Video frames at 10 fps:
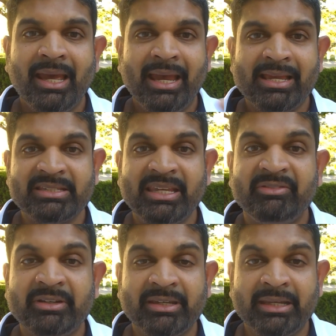as
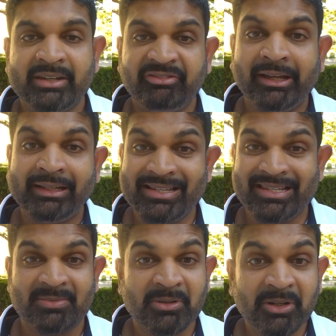given in a final
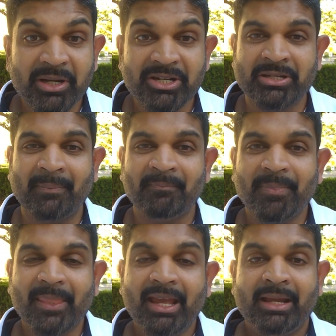assessment question.
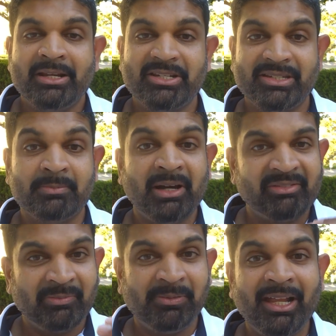Just
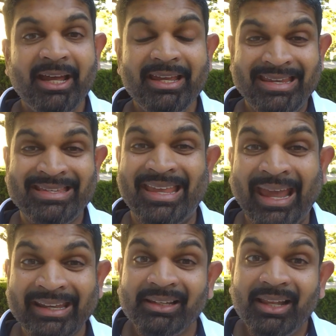above apply is
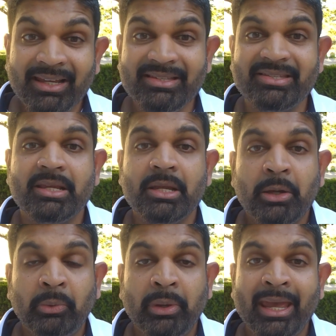analyze,
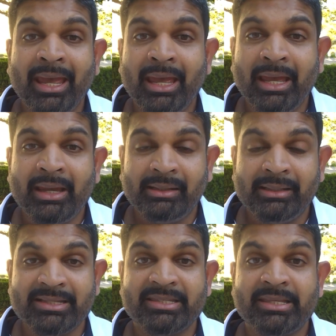where
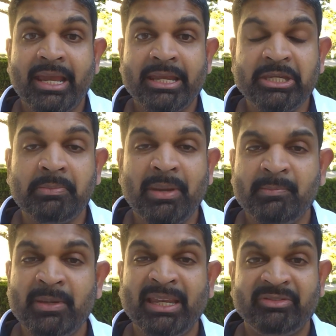let's say you may
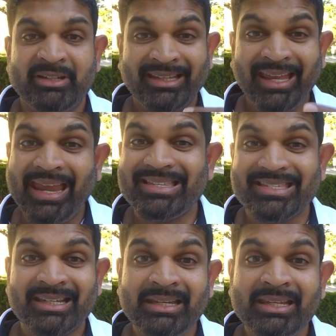be given a case
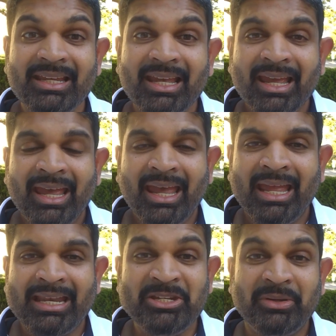study
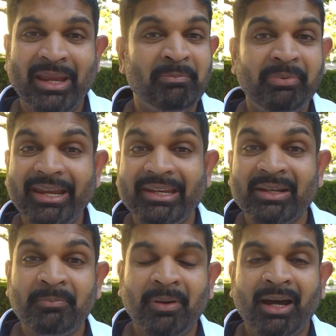and you can break it
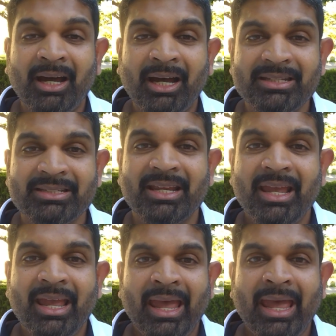apart
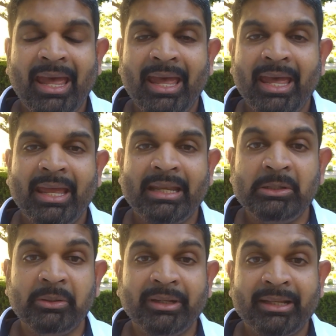
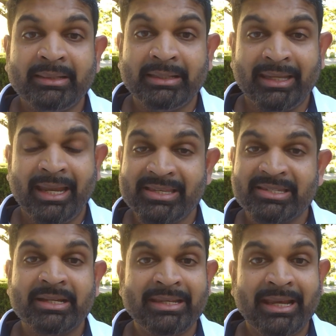and look at the case
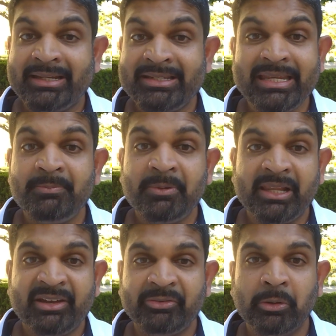study at a deeper
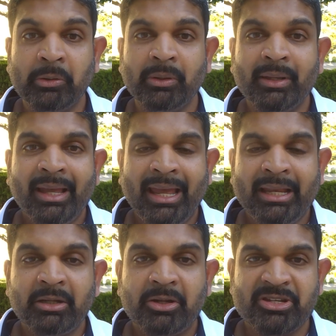level
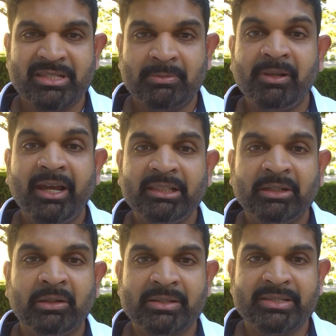and not just apply the
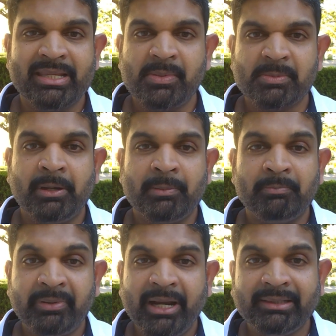concepts
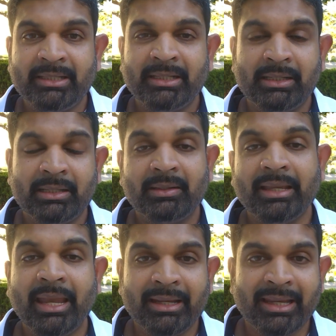but break the
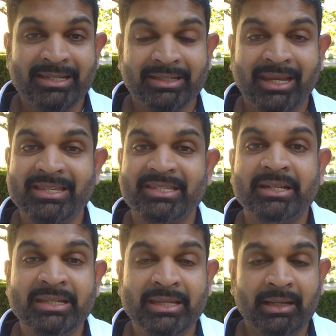case
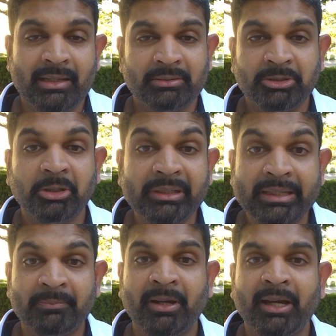study totally
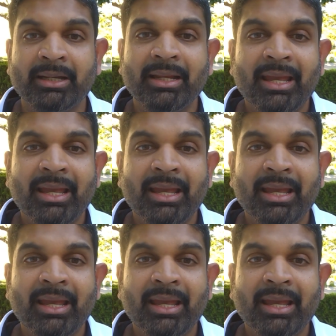apart